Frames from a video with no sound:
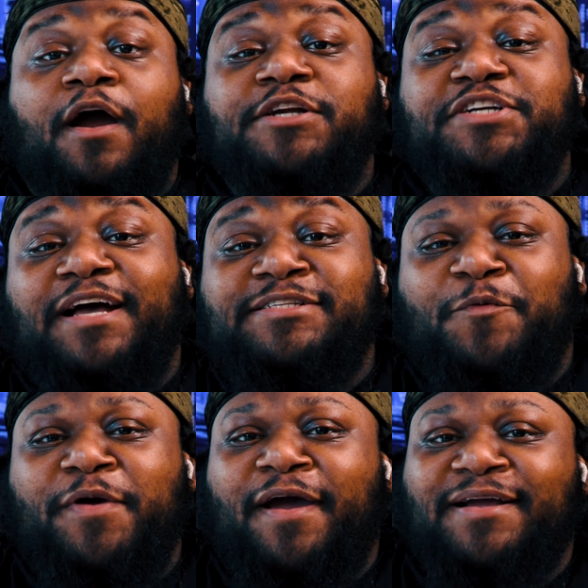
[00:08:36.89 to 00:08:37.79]
All right, you guys,
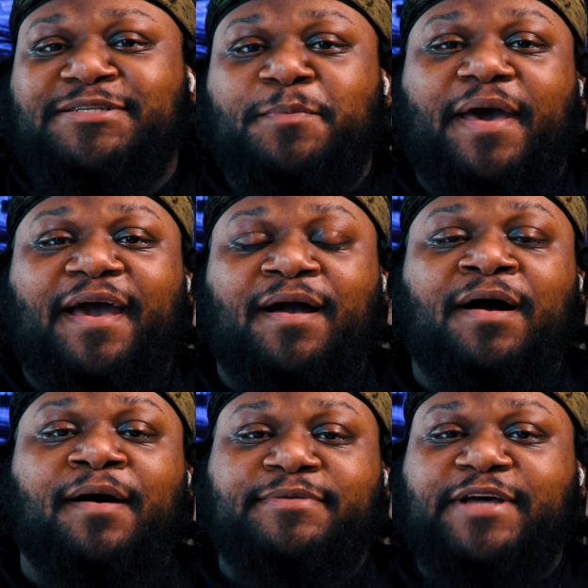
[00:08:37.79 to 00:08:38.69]
so we are actually back.
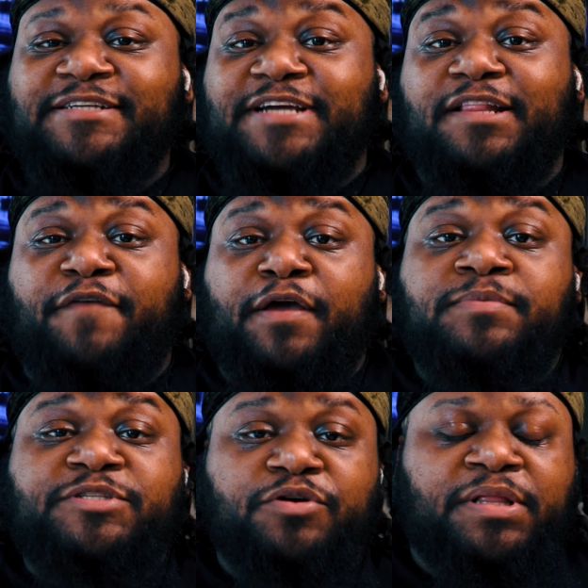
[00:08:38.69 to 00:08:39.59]
So I actually got the
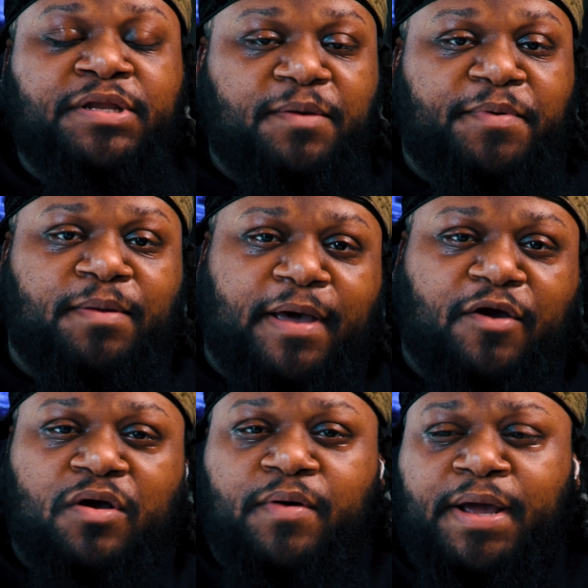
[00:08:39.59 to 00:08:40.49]
vacuum still cleaning up in the
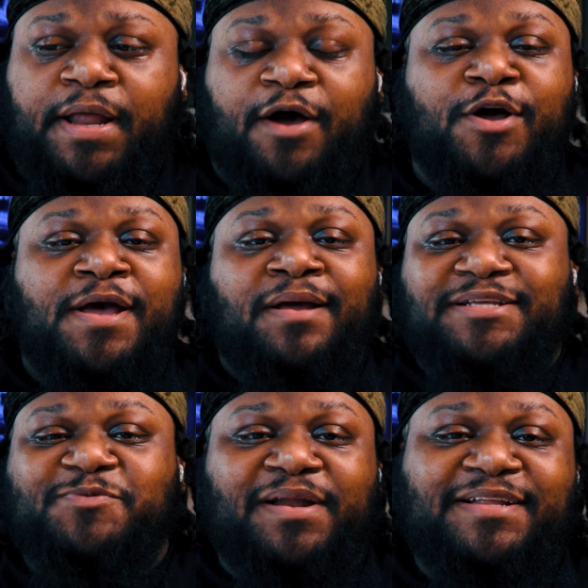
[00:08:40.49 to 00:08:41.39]
background right now.
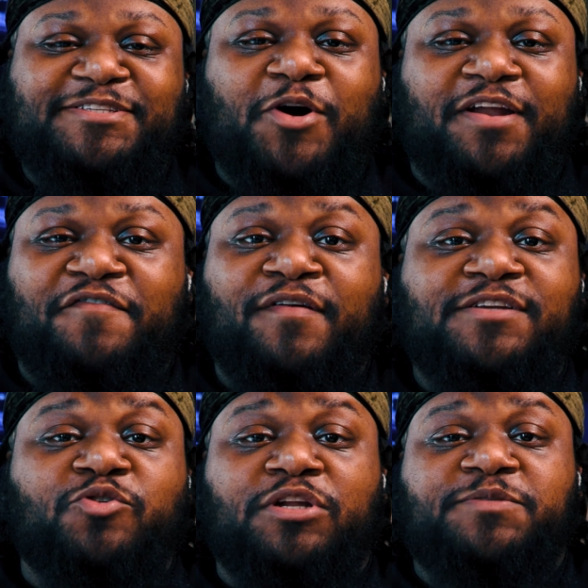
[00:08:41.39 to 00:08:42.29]
This one needs to go ahead and
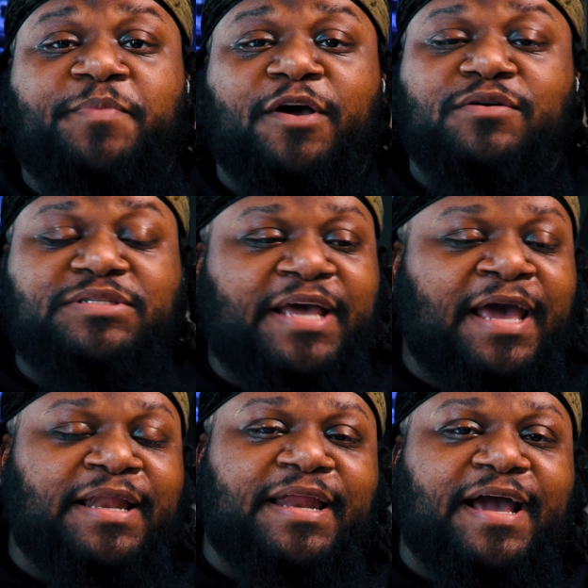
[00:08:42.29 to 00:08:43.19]
finish doing this big old
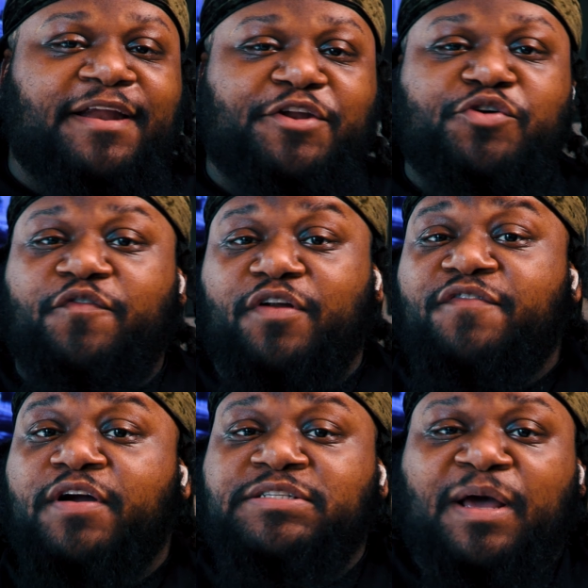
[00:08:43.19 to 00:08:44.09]
scan that they got to do for the
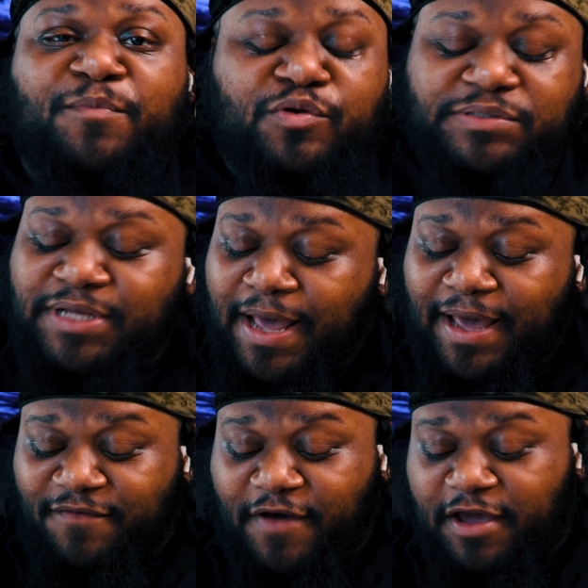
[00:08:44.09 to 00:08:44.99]
first time use.
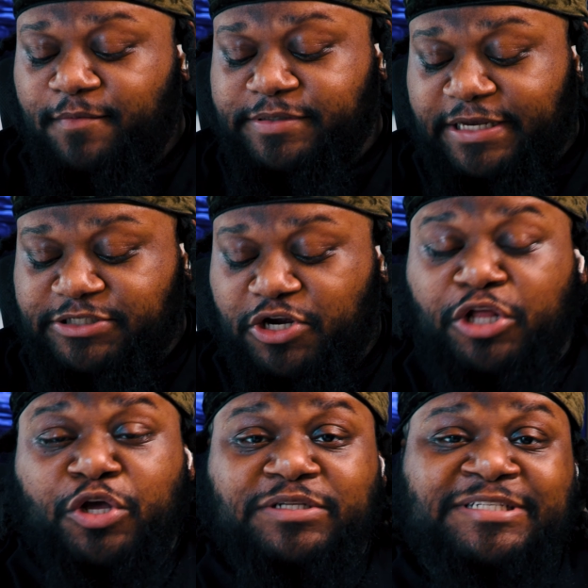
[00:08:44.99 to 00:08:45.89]
The vacuum is actually
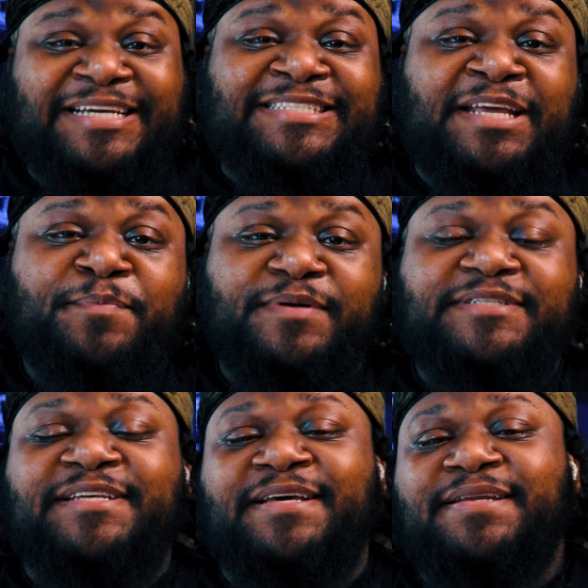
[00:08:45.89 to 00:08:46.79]
currently on
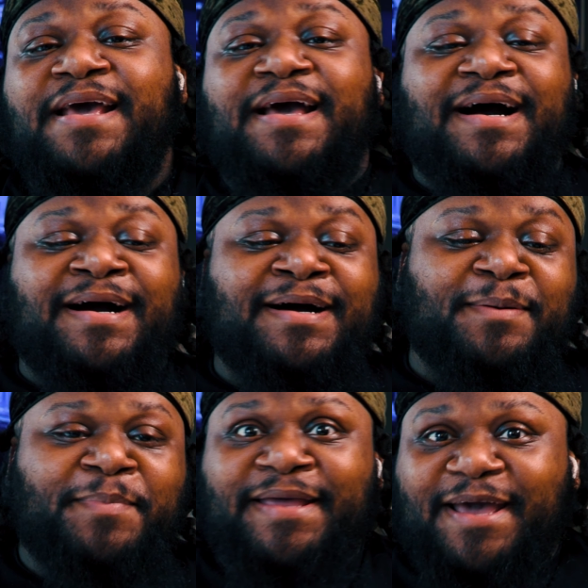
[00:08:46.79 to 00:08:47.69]

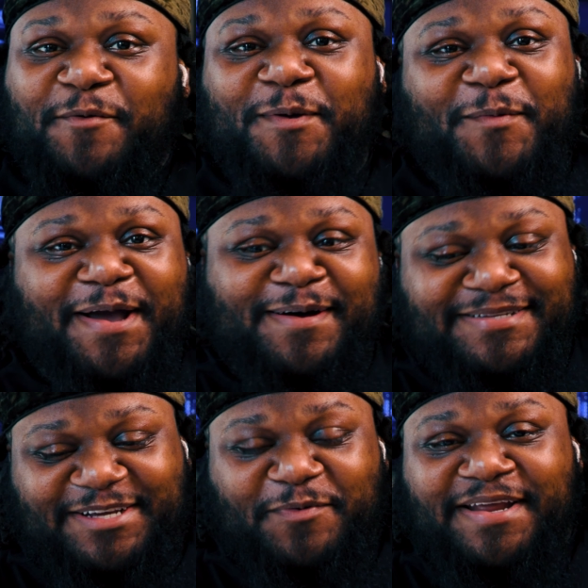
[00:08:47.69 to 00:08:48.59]
16%. But yeah, we're going
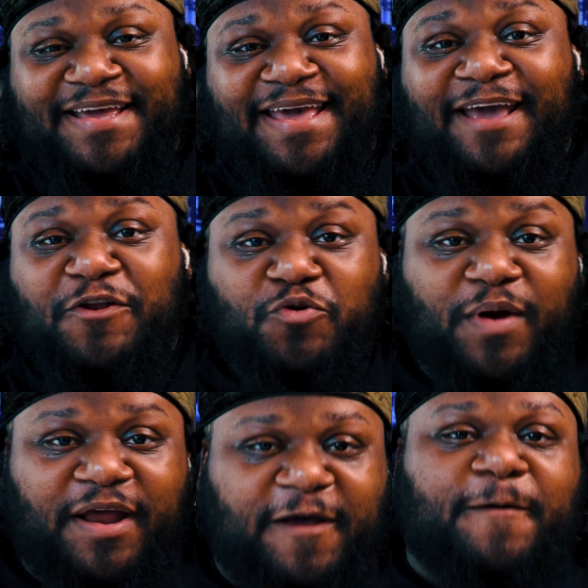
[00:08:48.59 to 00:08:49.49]
to see what it can do
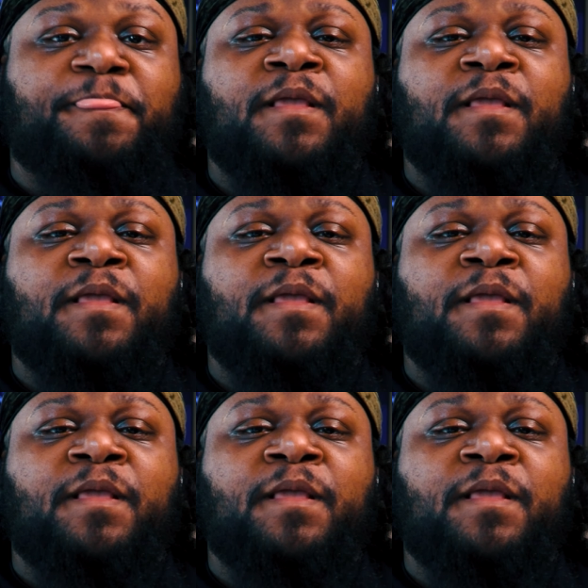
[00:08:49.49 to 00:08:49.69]
right now.